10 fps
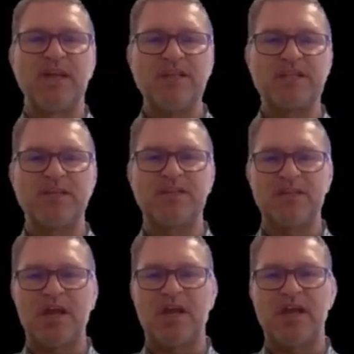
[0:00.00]

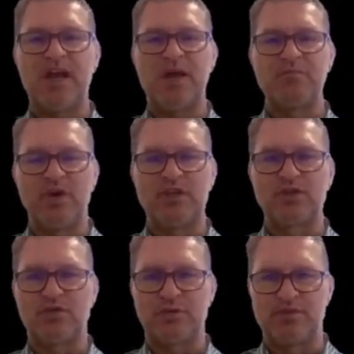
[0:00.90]
estimate and I'm
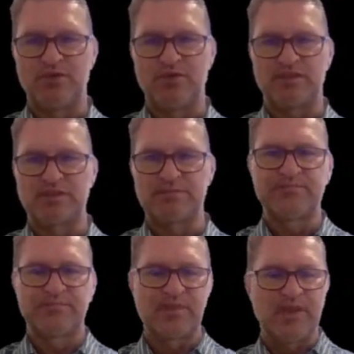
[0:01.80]
willing to approve it.
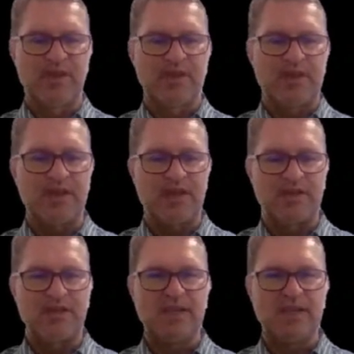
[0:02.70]
The